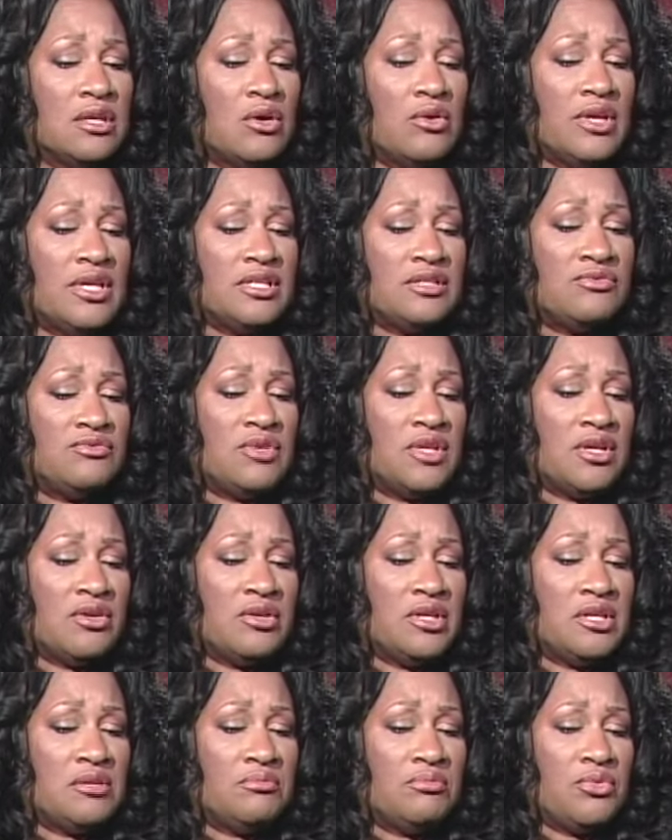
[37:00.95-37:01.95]
So it's
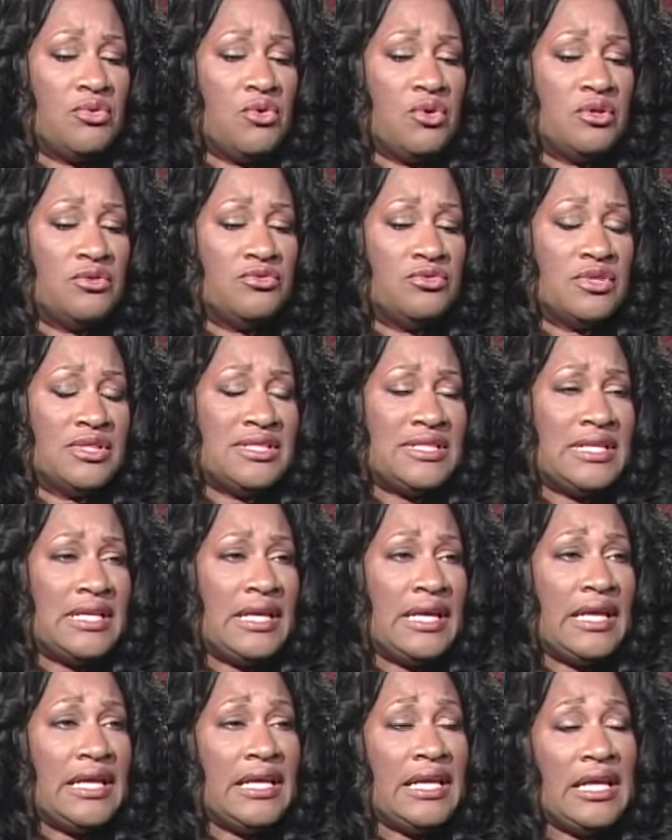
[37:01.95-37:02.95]
very important for us to
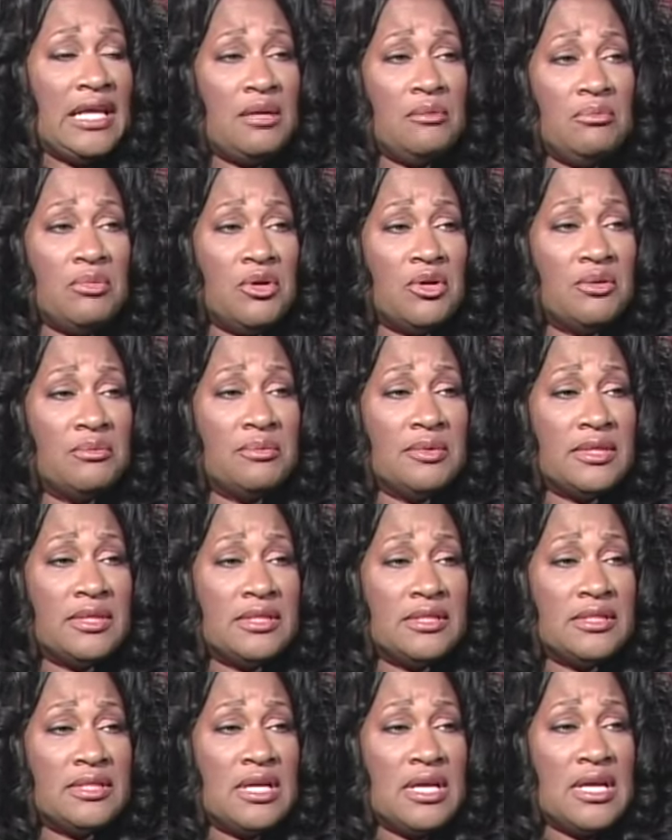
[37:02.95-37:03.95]
get in
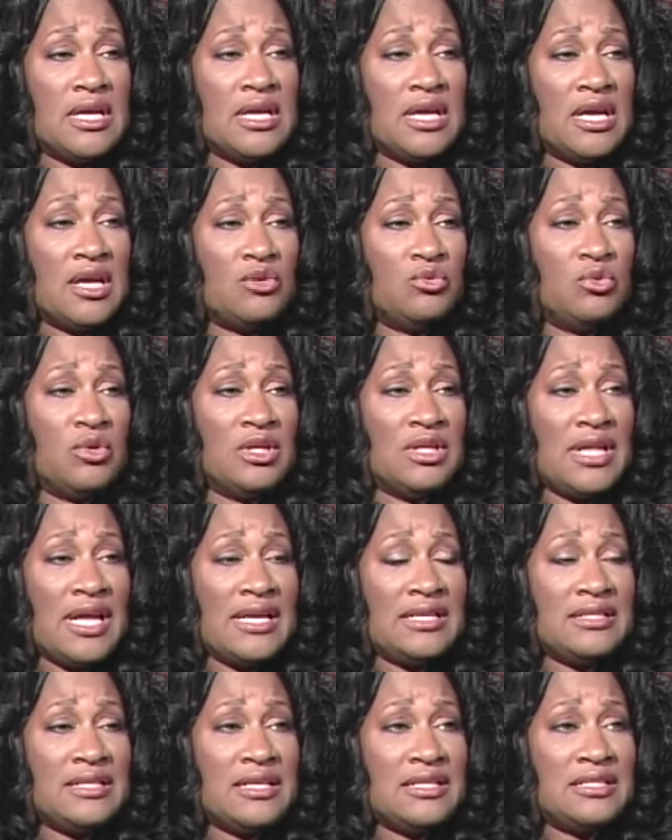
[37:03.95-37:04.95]
purpose and
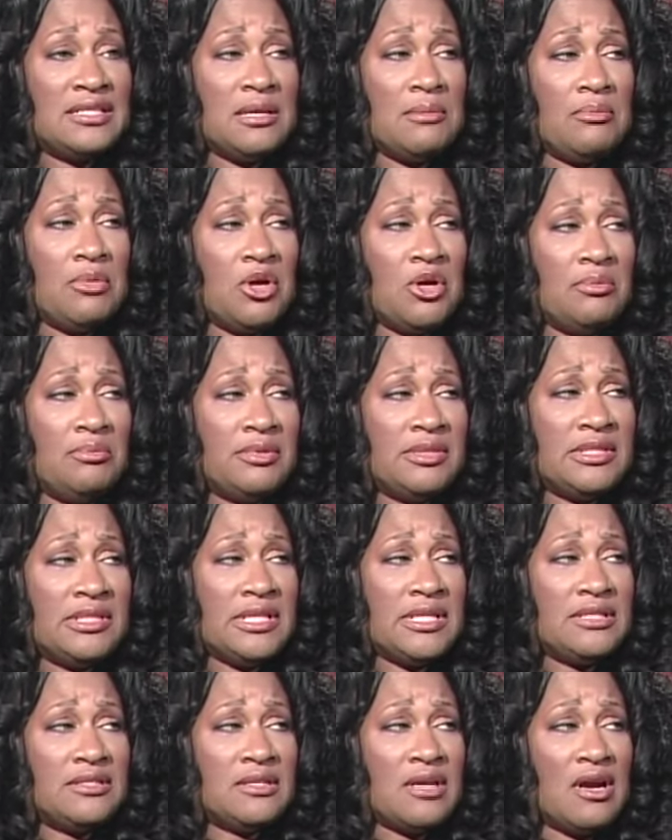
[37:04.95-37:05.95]
realize that some
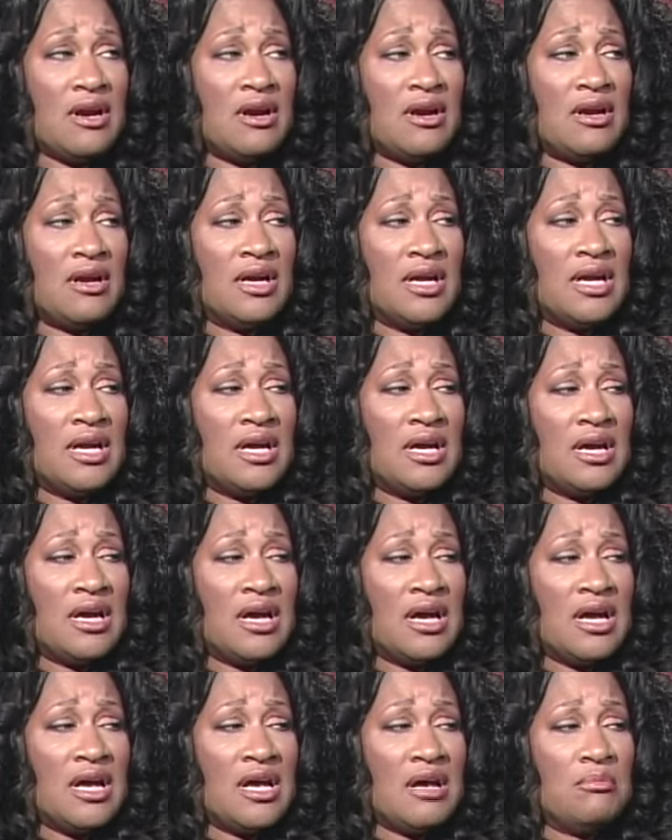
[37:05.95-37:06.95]
purposes are
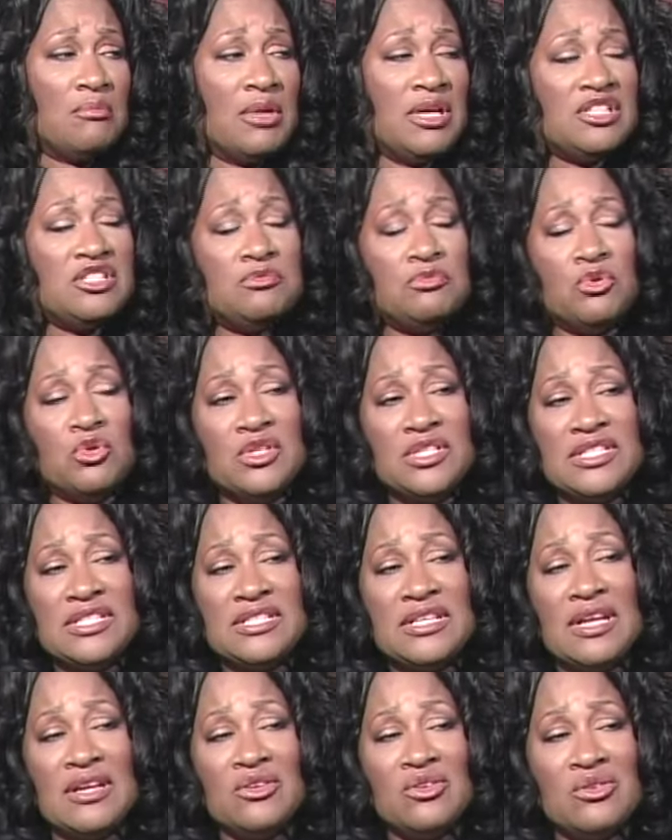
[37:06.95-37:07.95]
uh, much more
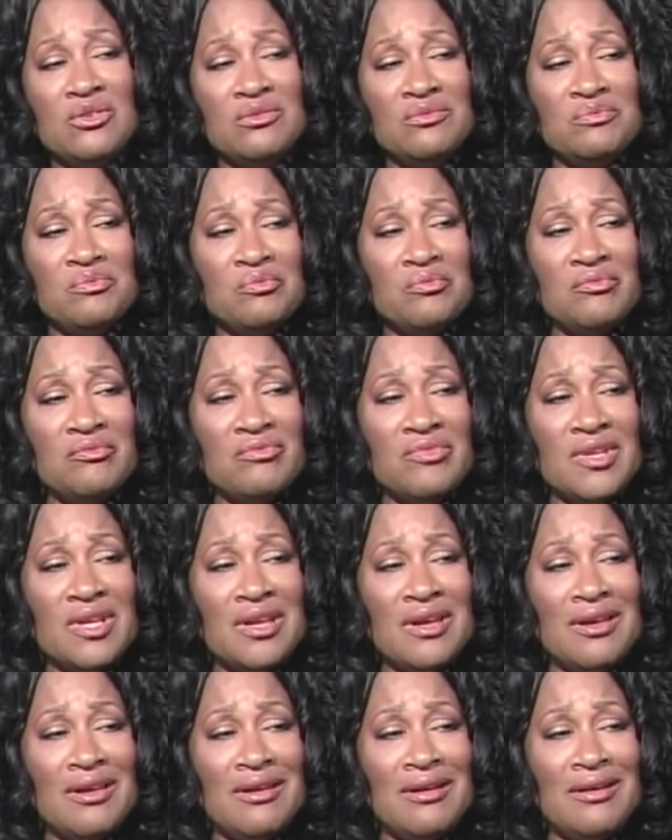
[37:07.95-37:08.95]
subtle
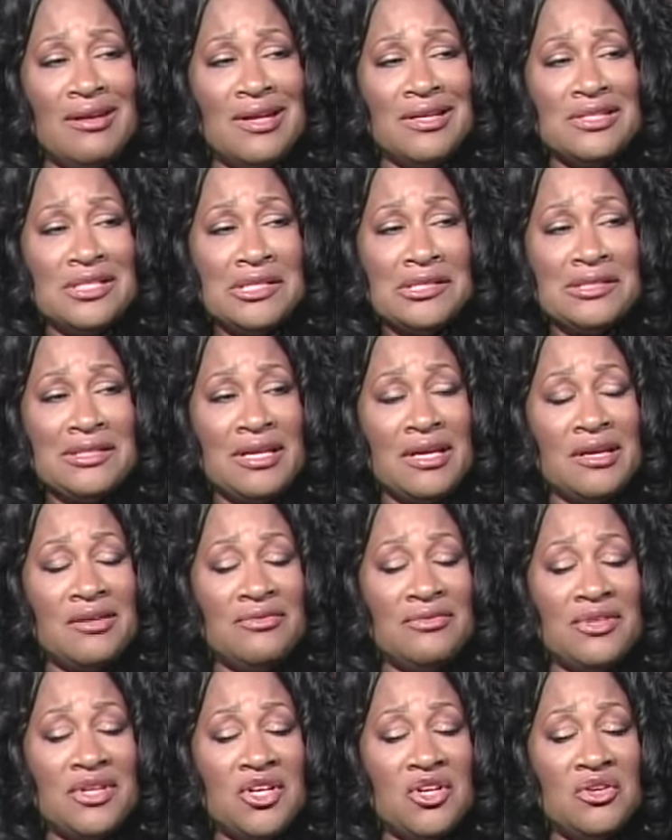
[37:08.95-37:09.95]
Mm-hmm. And as they say
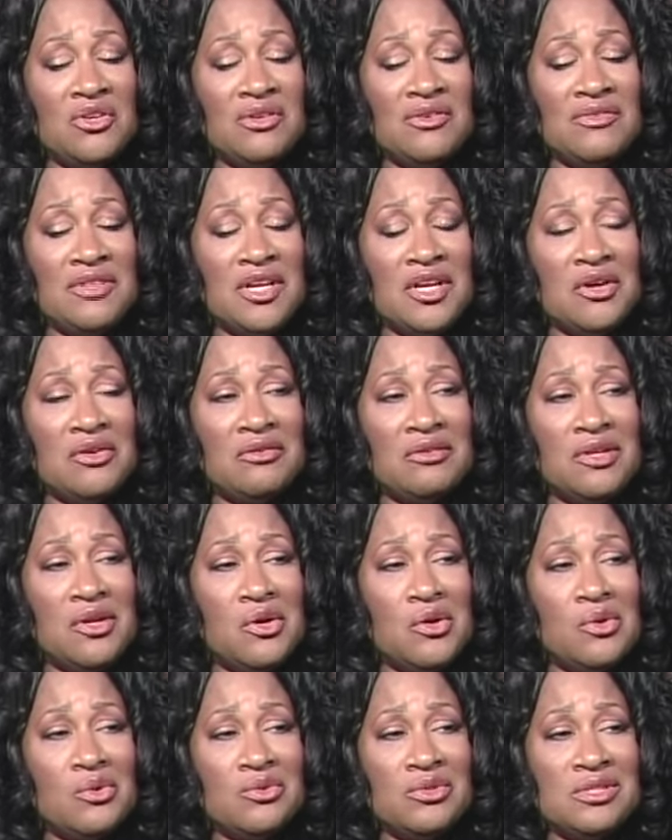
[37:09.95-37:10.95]
in theater, there are
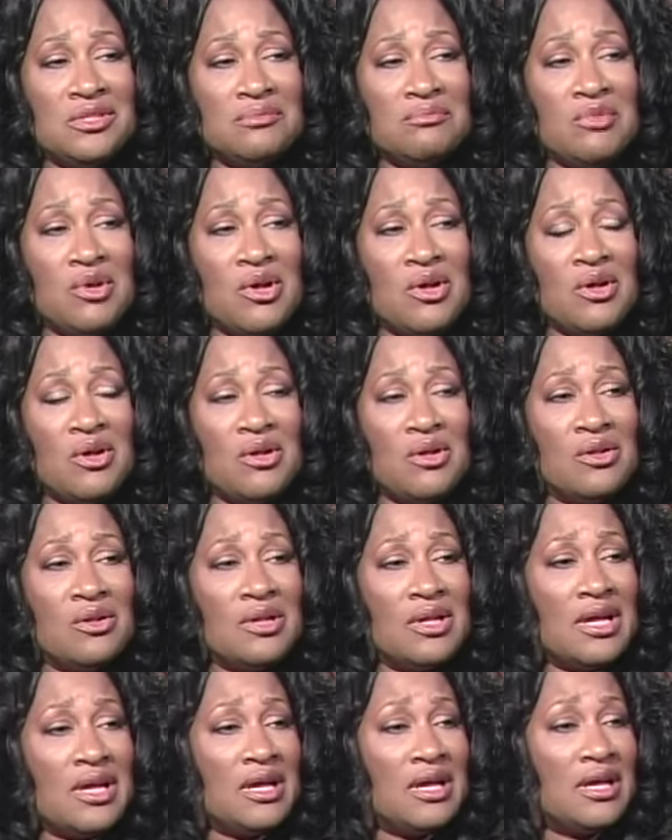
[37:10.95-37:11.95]
no
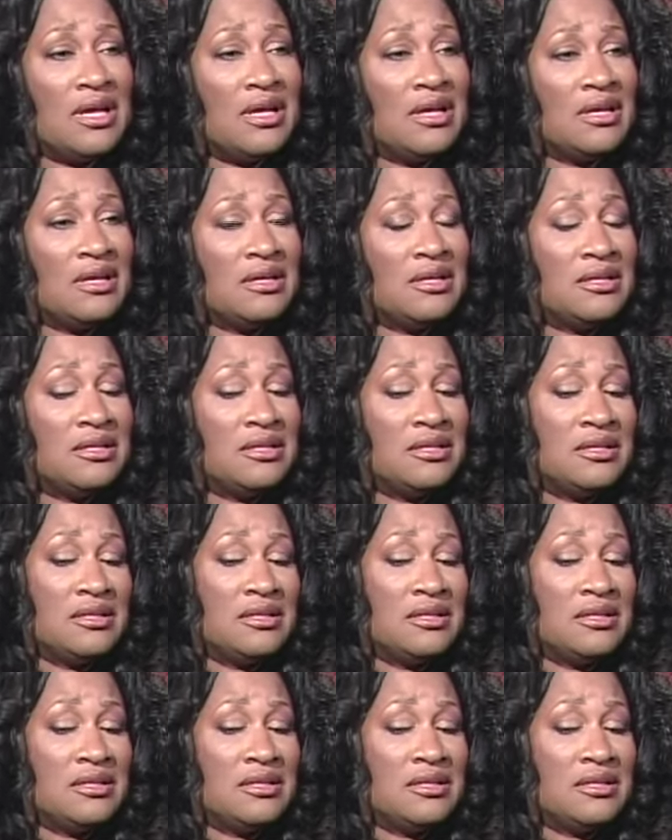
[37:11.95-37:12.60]
small uh,